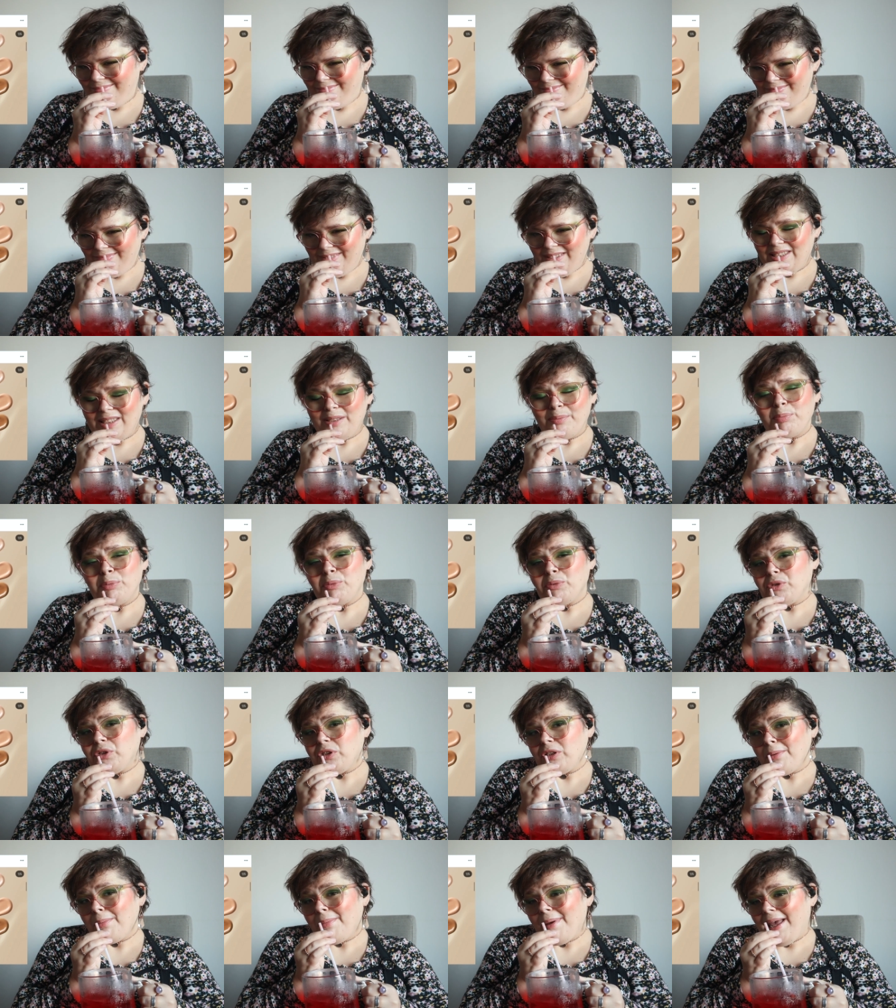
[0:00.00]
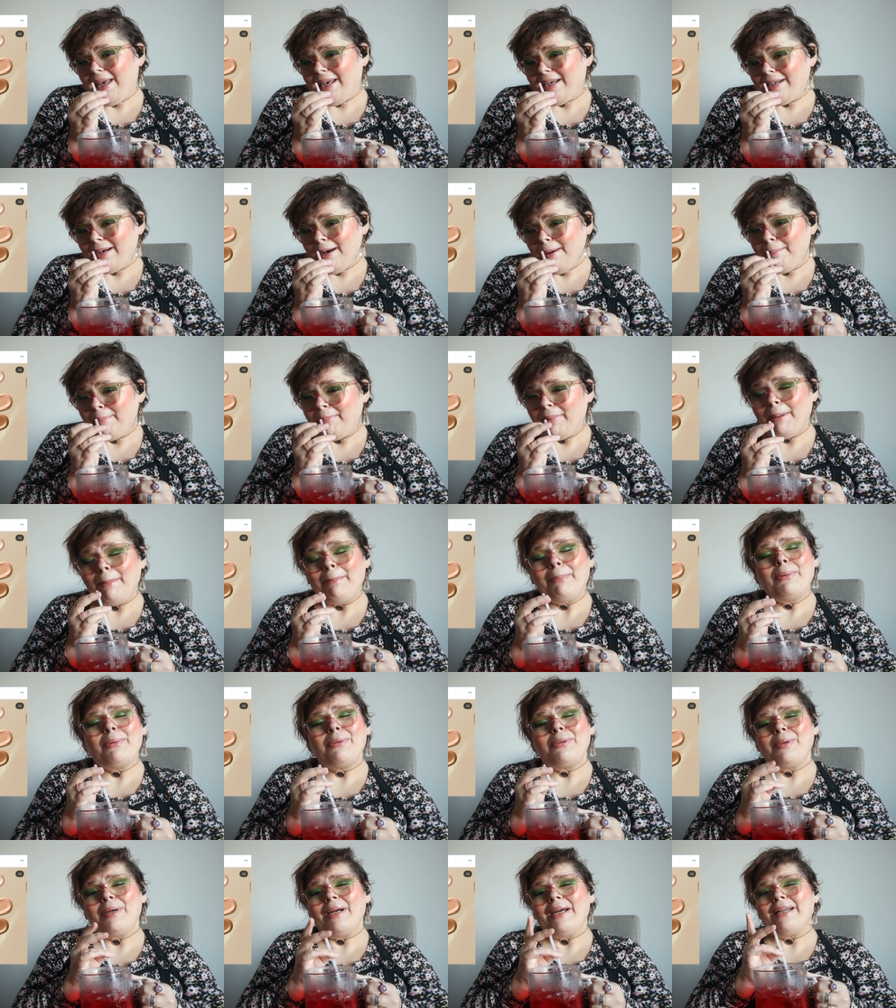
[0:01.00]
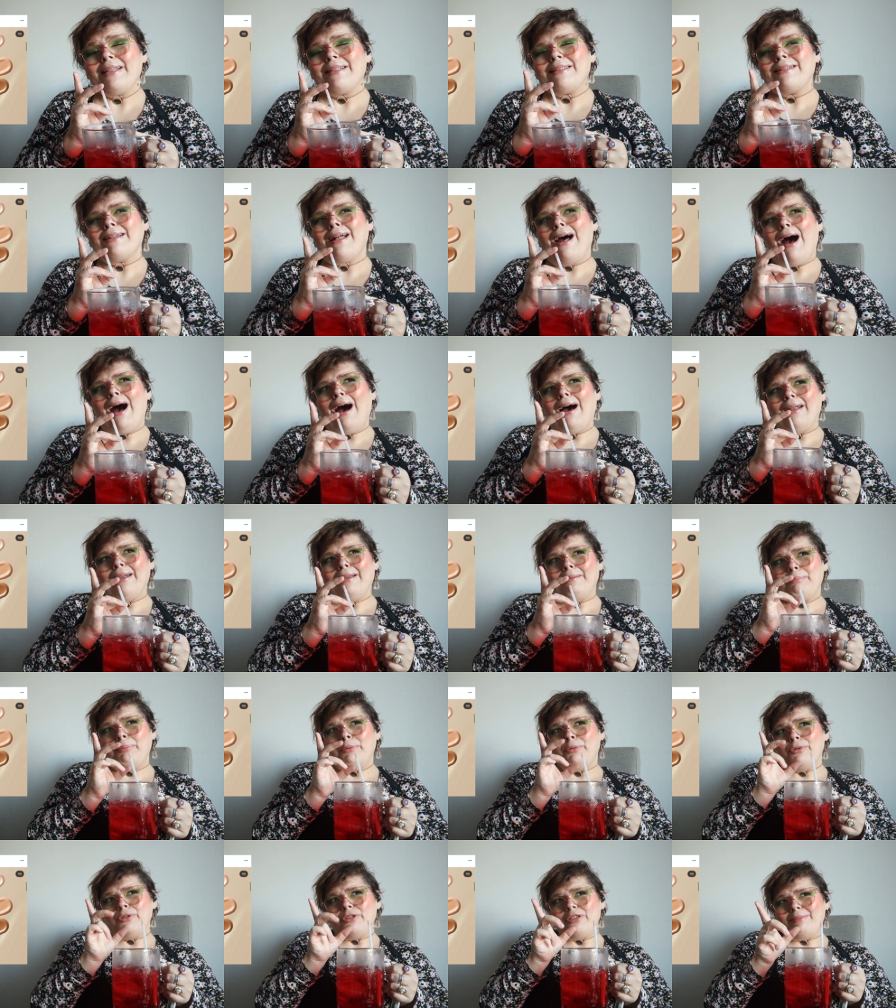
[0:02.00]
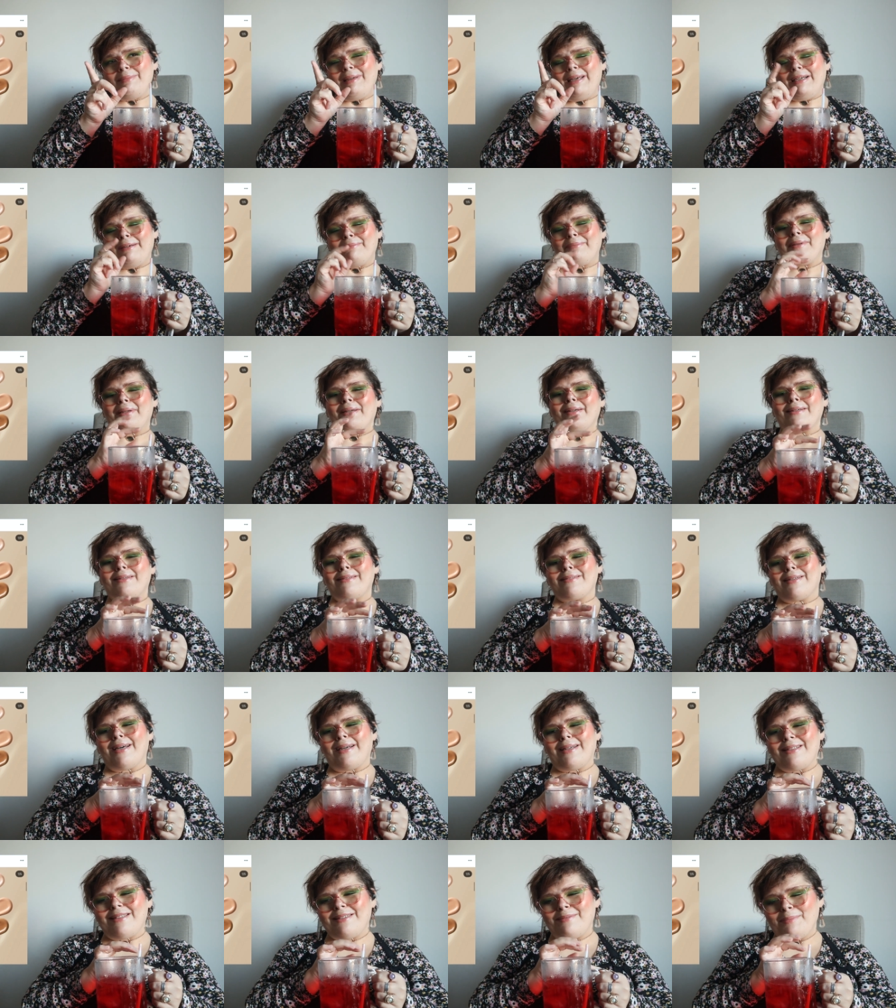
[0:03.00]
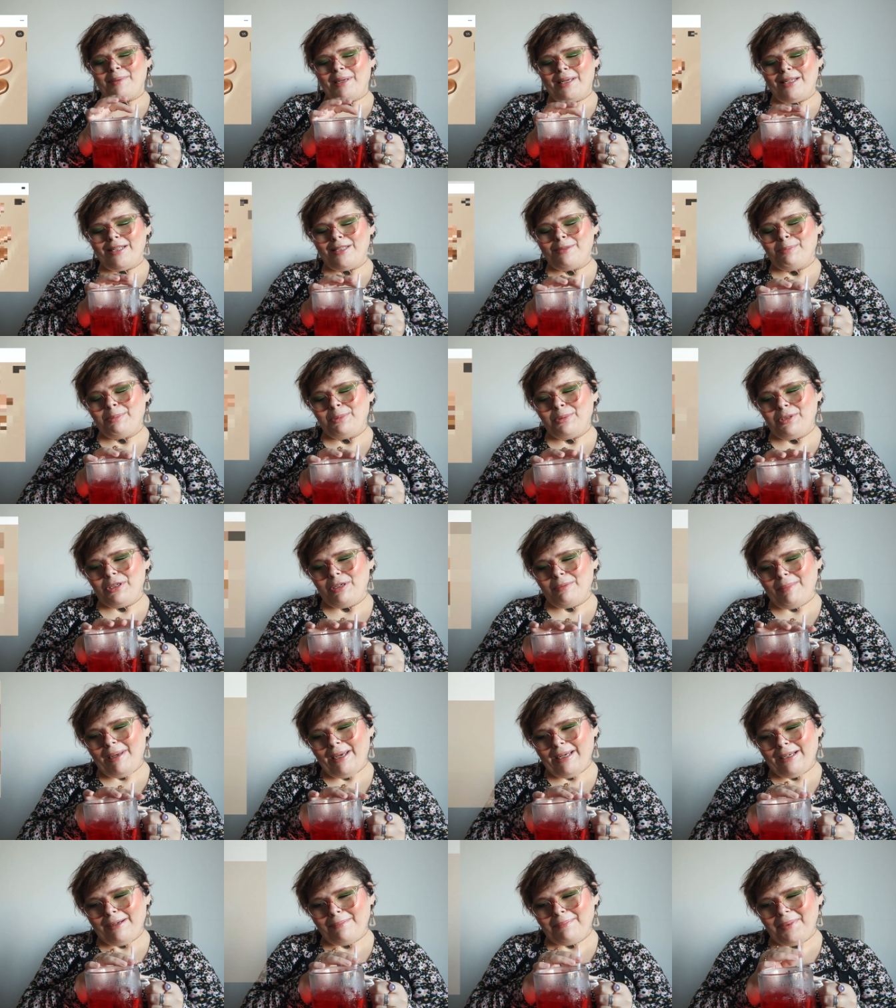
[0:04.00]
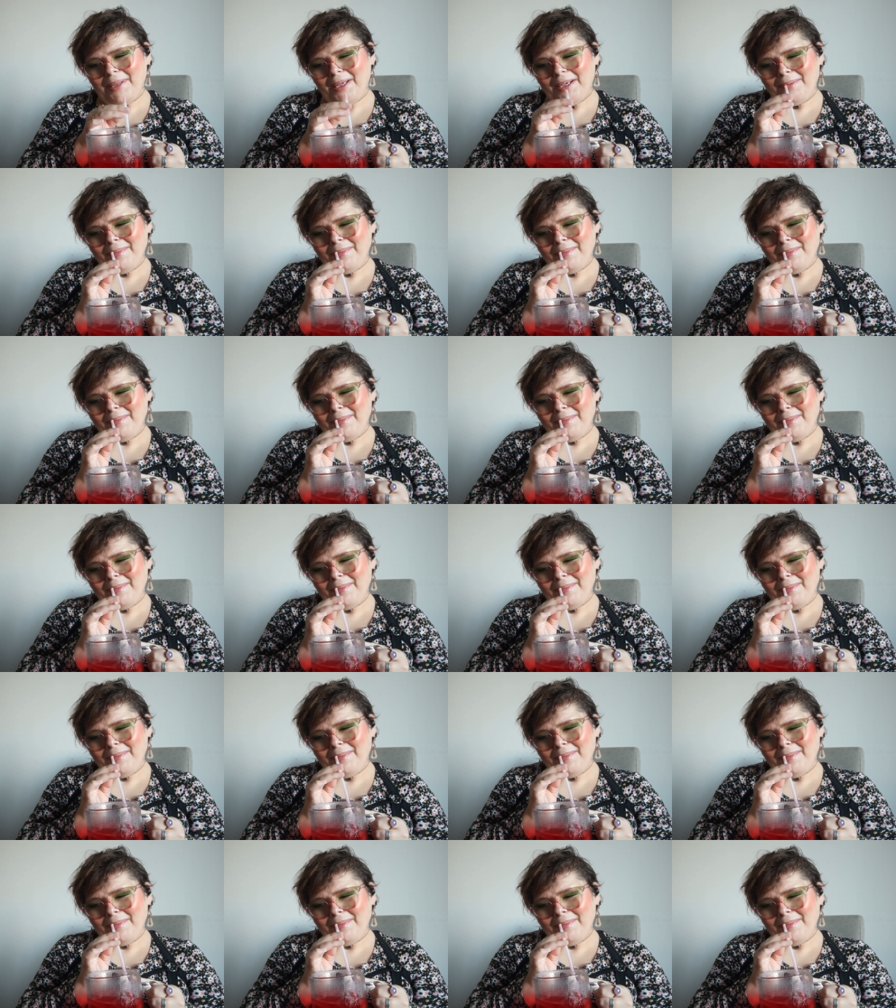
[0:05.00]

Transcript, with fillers: it's bougie makeup. But boo, it's not bougie makeup that excites me. It's bougie makeup that